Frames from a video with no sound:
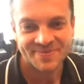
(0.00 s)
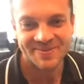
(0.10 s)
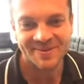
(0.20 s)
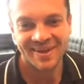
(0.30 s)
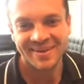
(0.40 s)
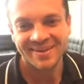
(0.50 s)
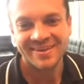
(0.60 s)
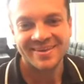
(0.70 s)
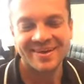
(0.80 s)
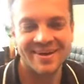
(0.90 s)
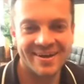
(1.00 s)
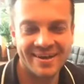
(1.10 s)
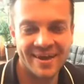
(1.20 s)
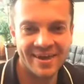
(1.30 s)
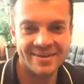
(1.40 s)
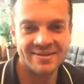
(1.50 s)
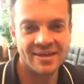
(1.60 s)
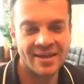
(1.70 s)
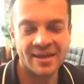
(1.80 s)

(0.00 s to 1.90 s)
Okay, and